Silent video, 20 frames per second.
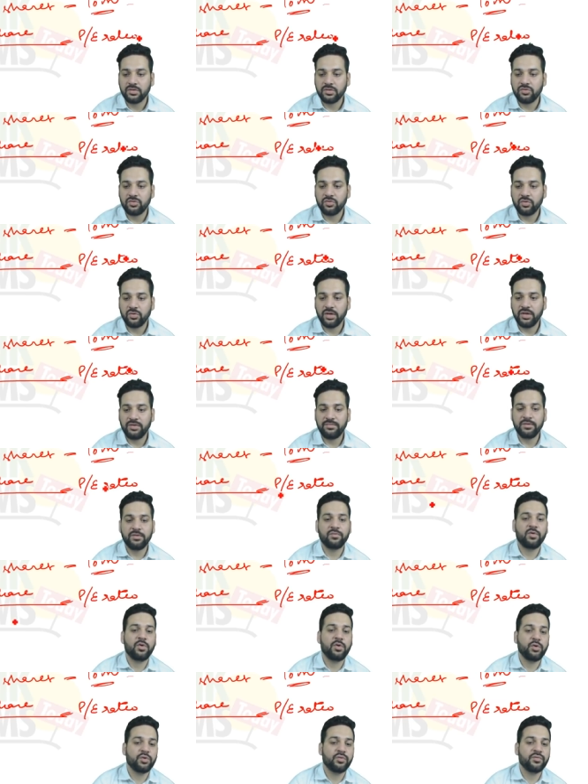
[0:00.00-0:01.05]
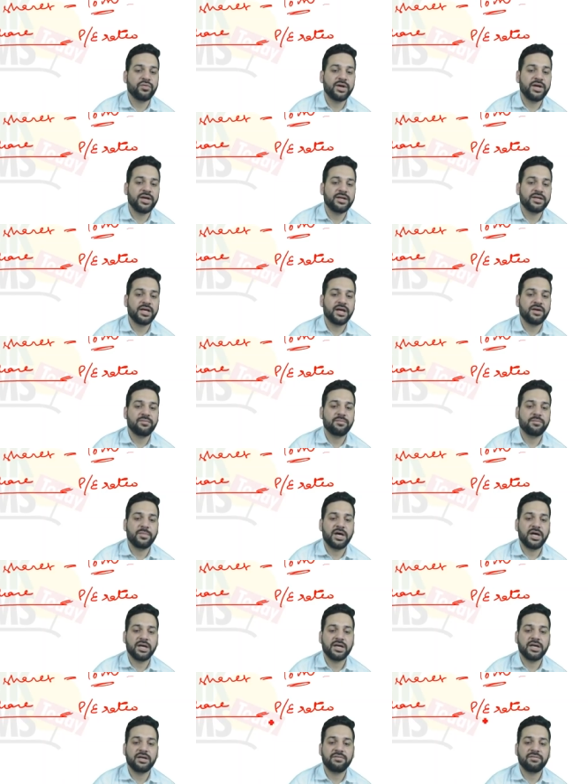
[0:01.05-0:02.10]
So if you want to find the
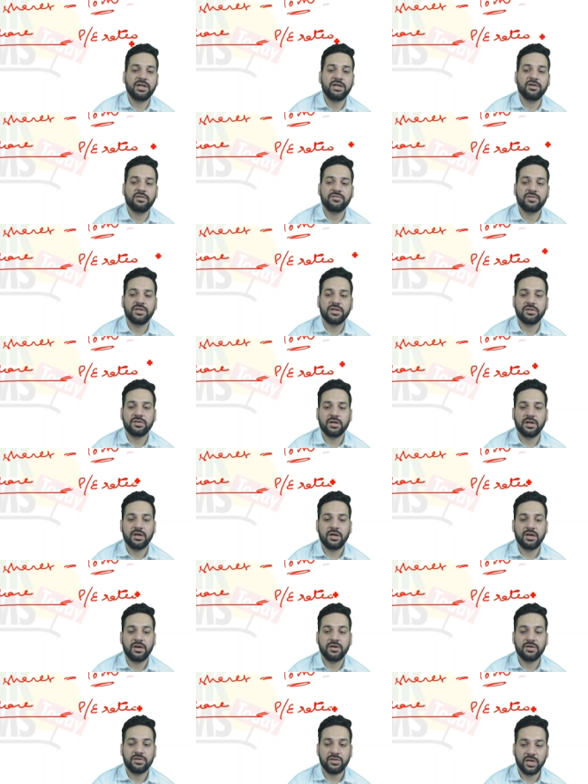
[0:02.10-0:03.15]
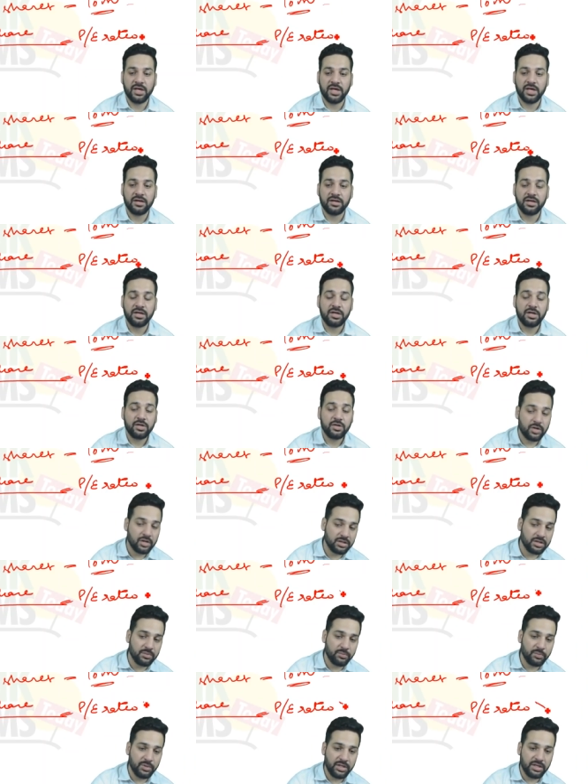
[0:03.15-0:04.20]
market value of the uh, share, not
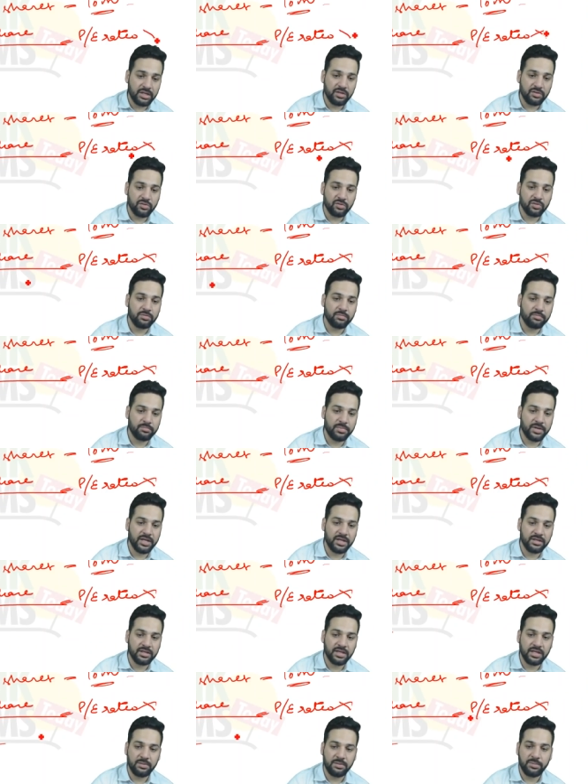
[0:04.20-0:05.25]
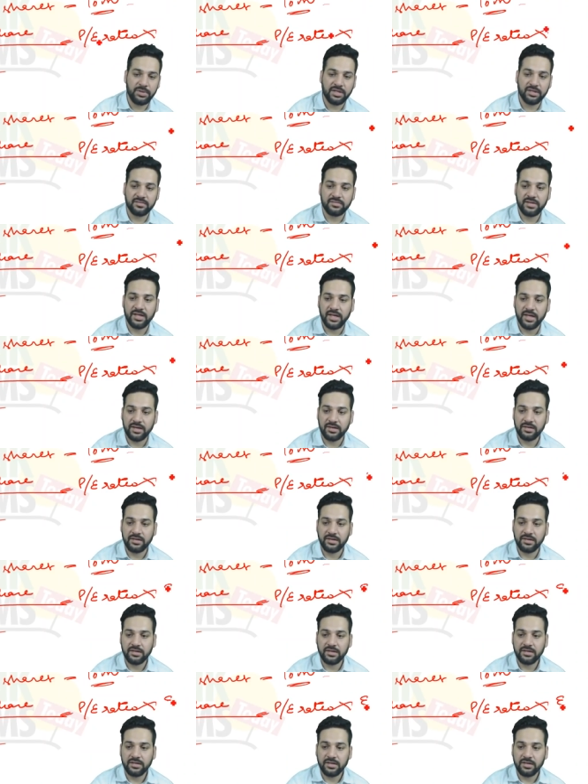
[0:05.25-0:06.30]
the PE ratio, bring the EPS there.
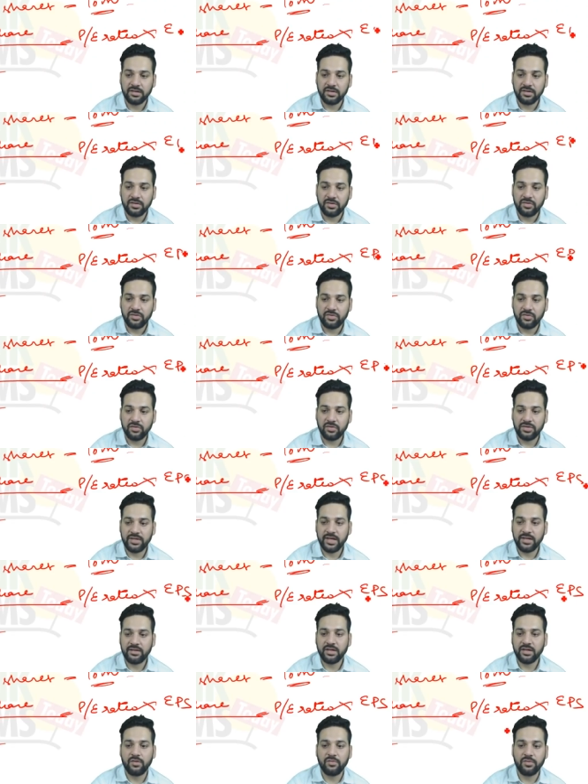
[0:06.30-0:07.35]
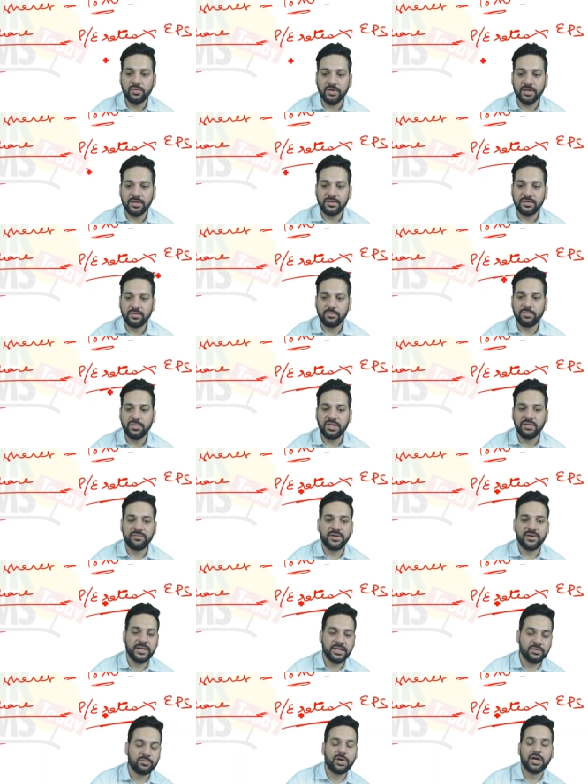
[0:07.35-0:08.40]
So that's how you can simply
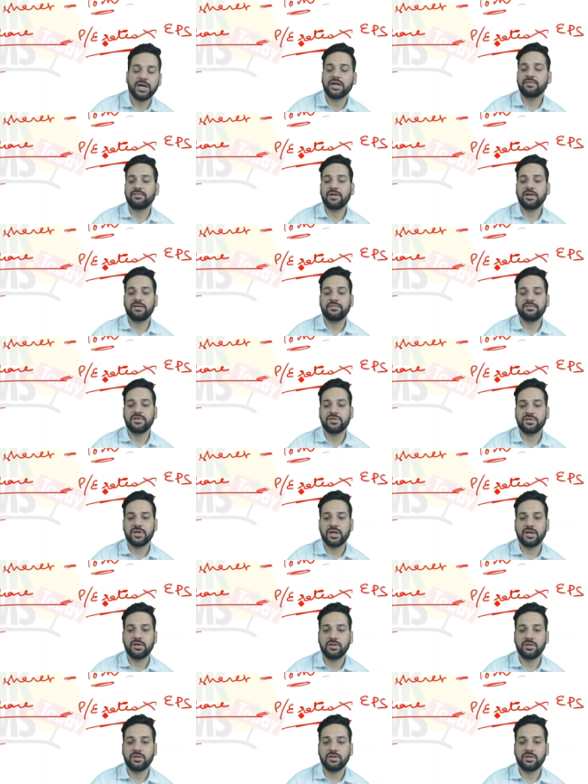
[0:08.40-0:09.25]
find the market value of the share.